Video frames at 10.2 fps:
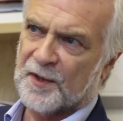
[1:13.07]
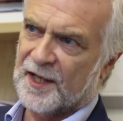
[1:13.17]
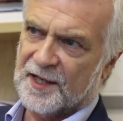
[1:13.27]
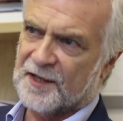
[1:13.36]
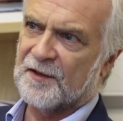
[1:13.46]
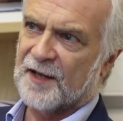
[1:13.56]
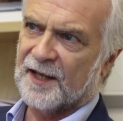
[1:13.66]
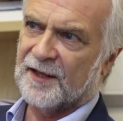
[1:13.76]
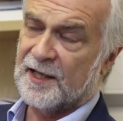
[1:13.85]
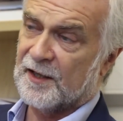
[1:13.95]
price
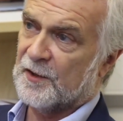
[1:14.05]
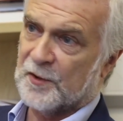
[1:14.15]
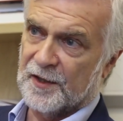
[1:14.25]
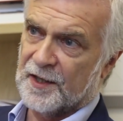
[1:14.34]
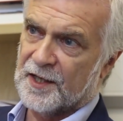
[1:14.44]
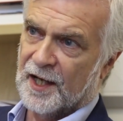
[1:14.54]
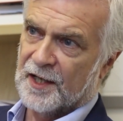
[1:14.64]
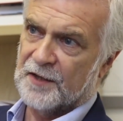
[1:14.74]
directly touches.